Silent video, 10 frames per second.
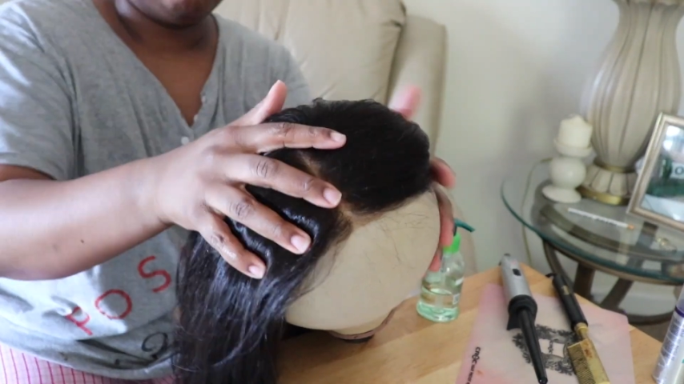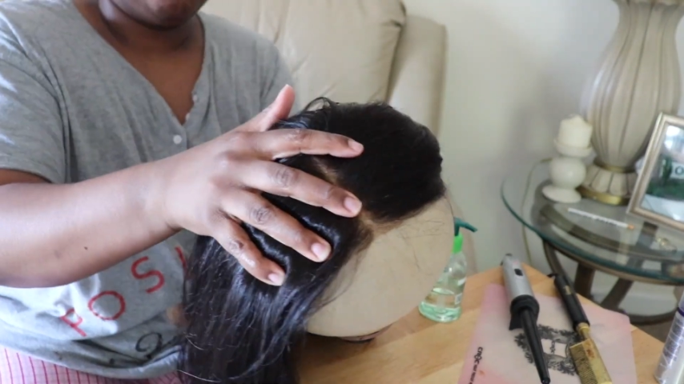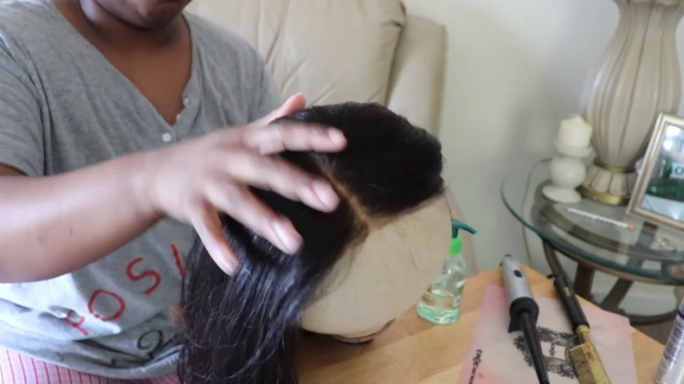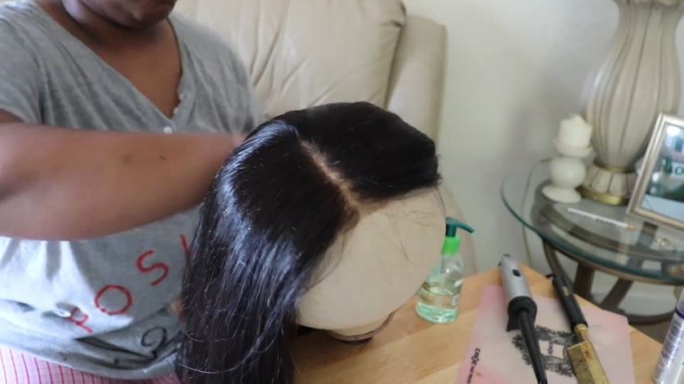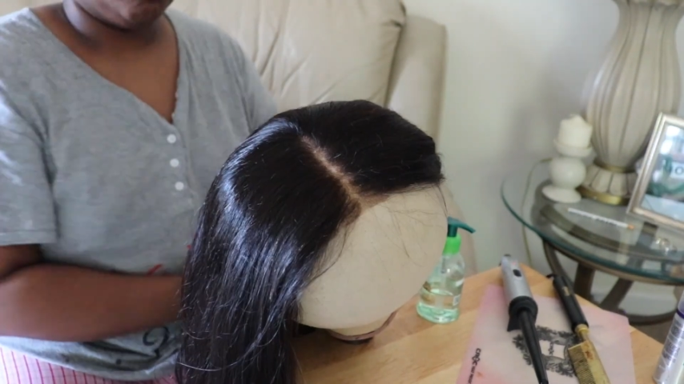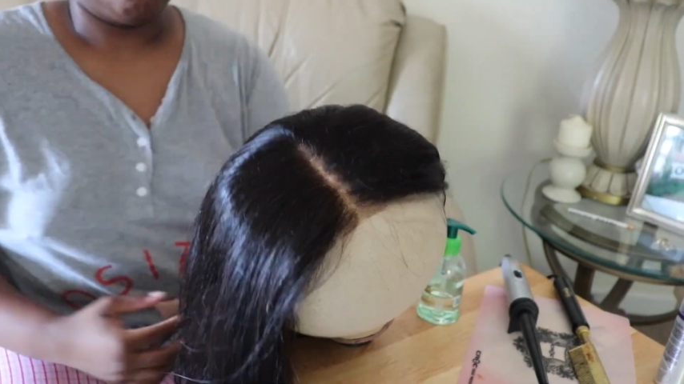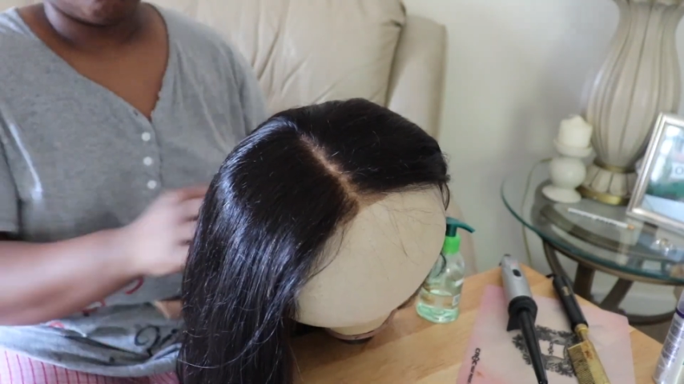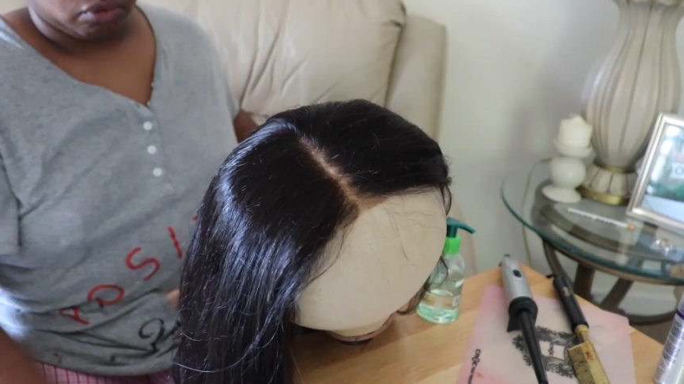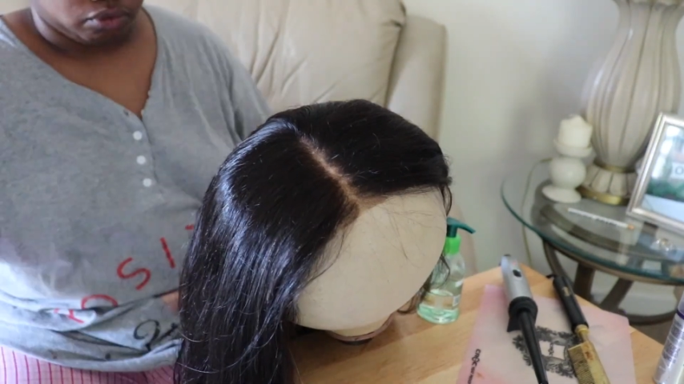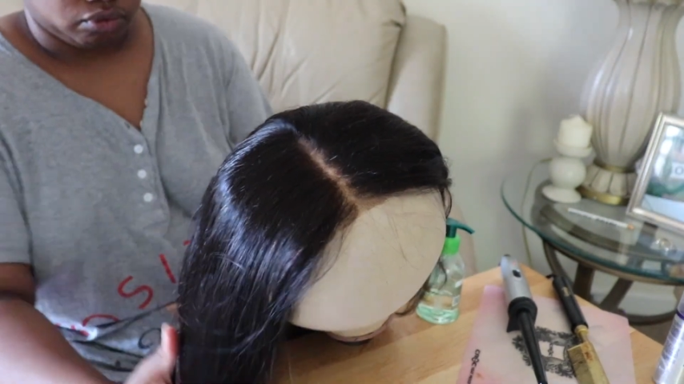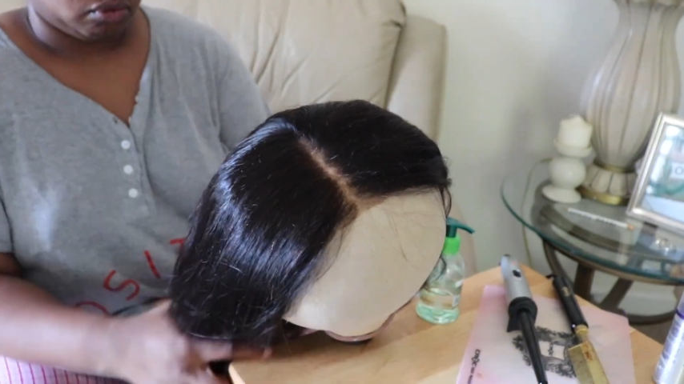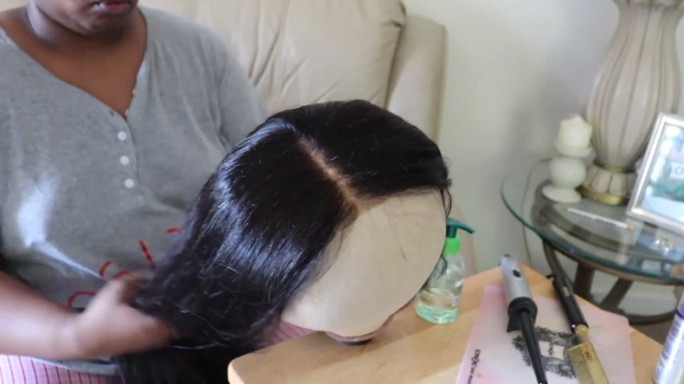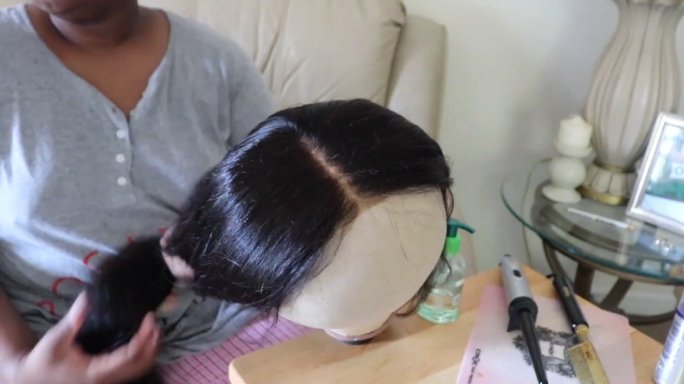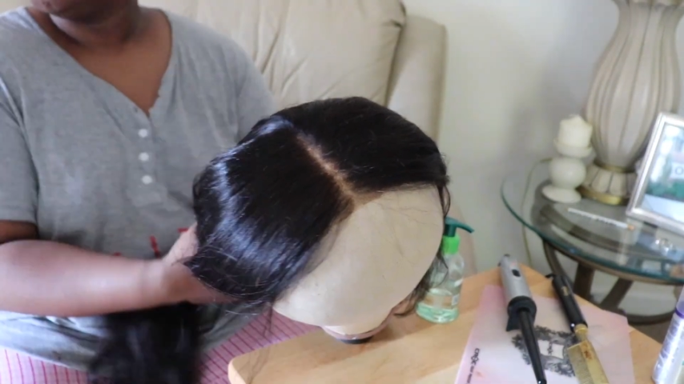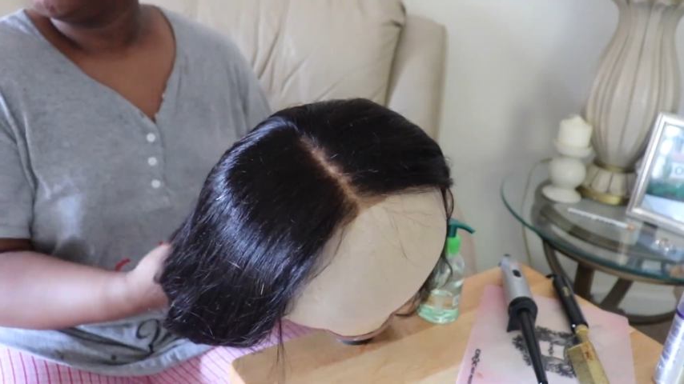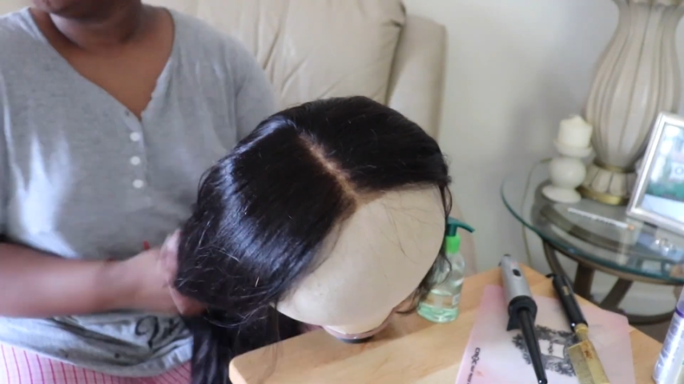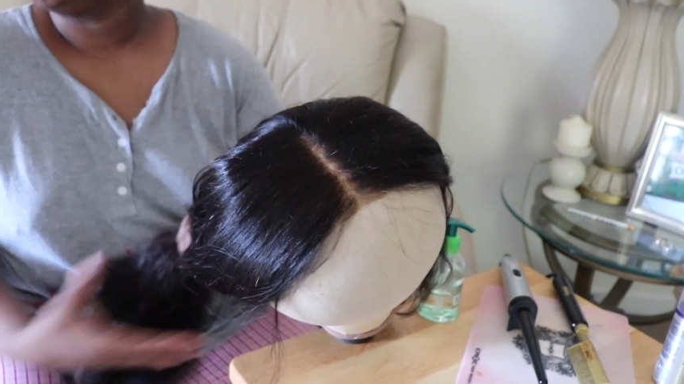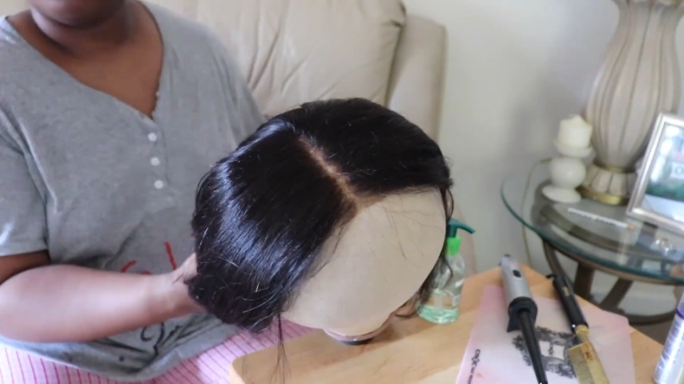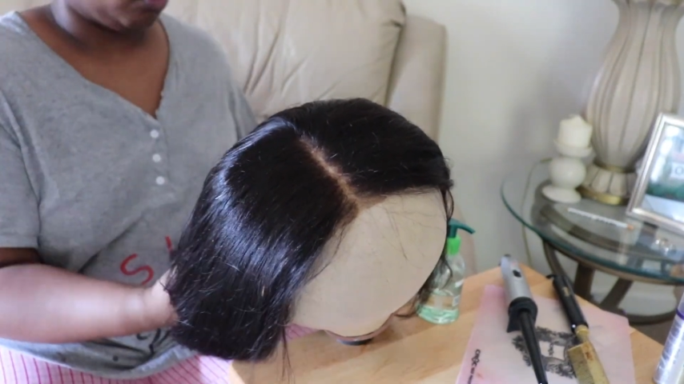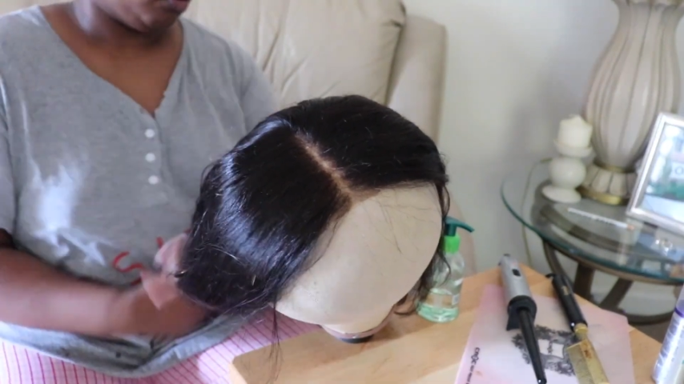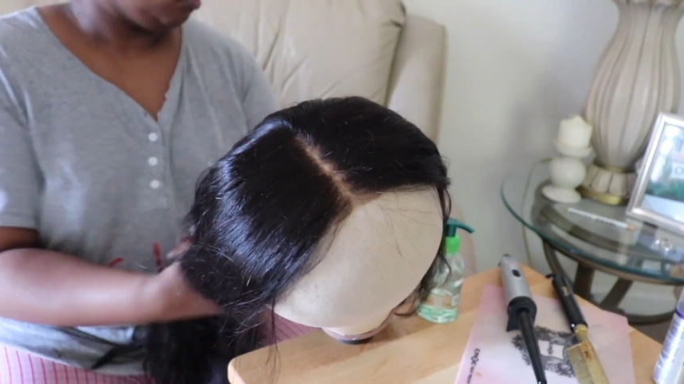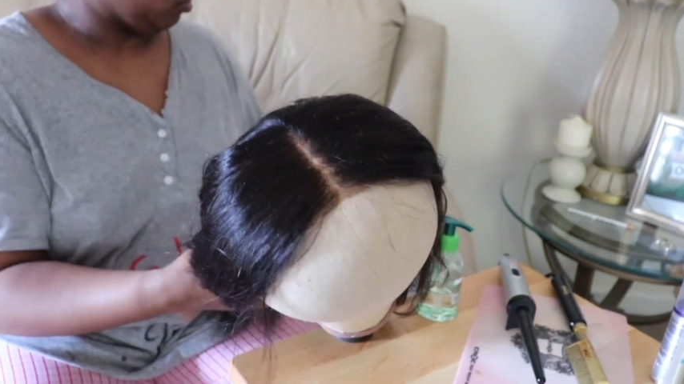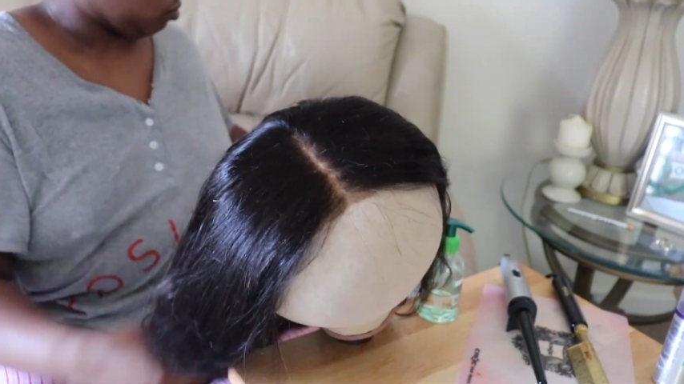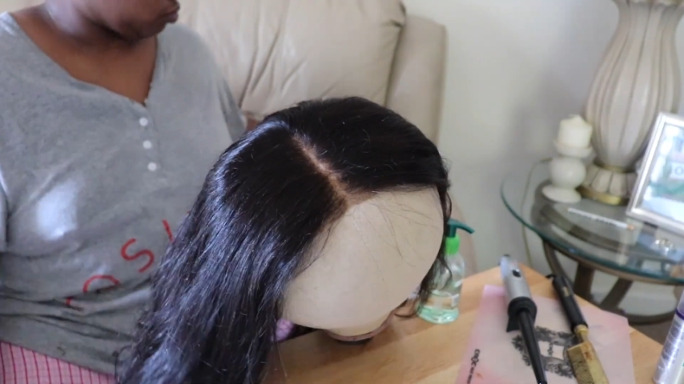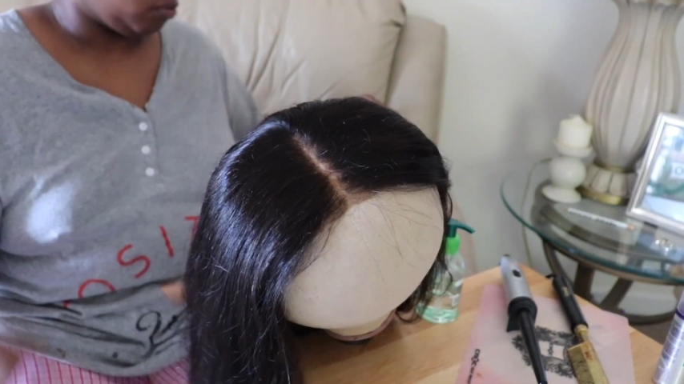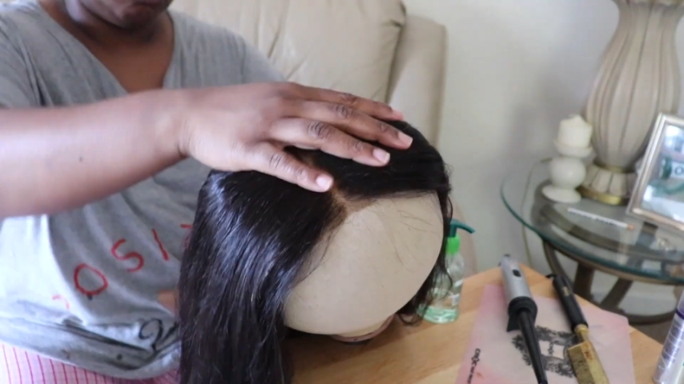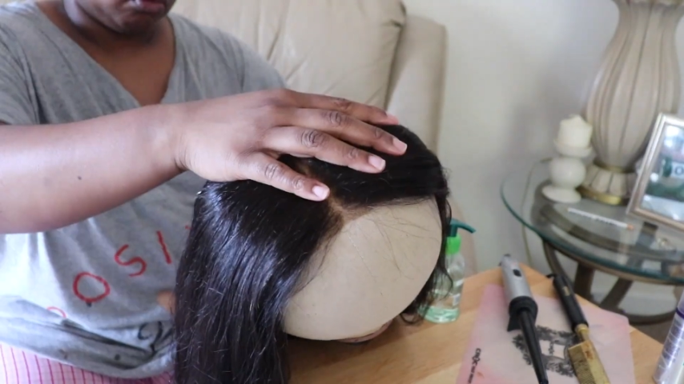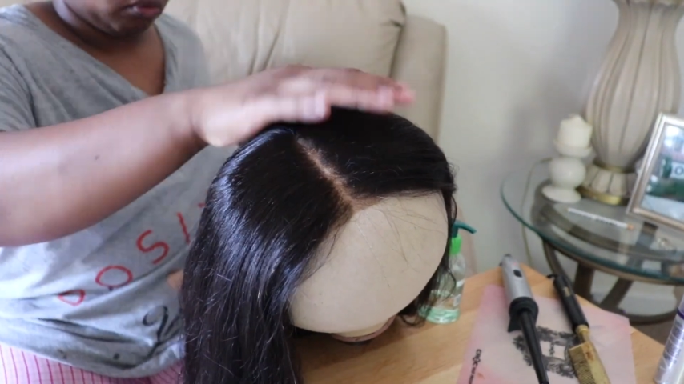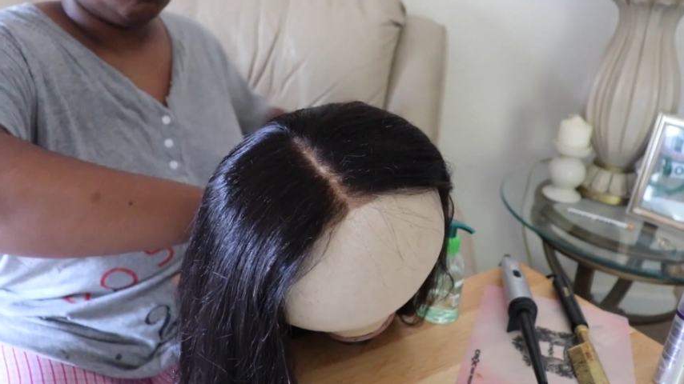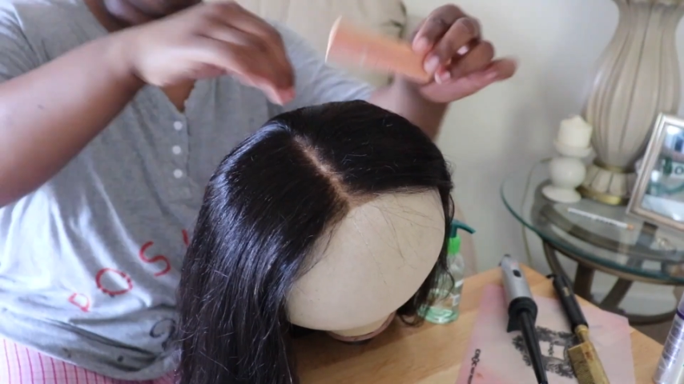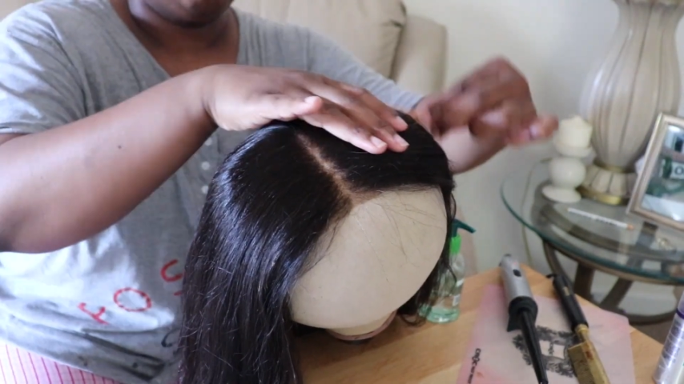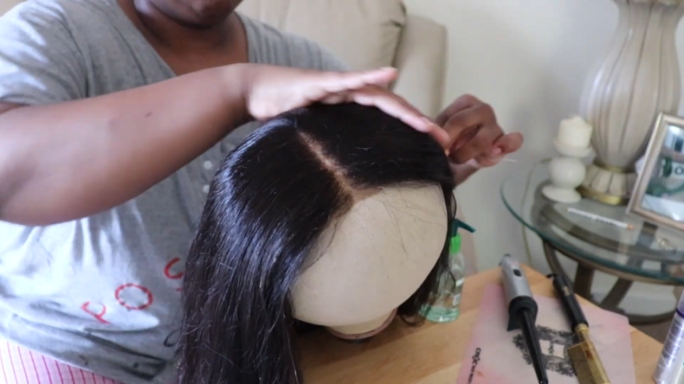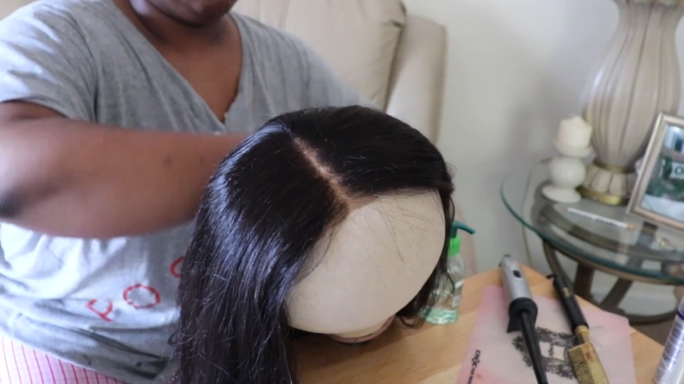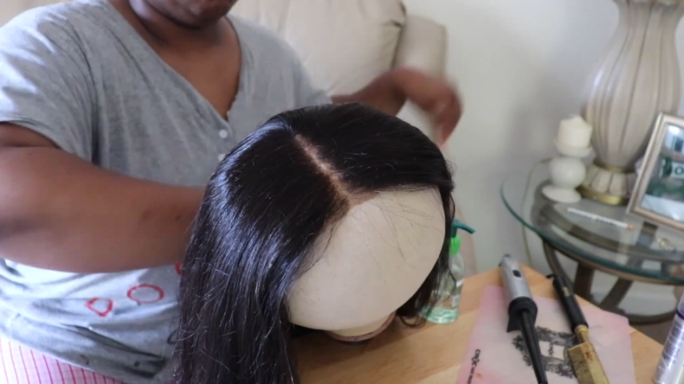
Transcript: [unreadable: no face in view]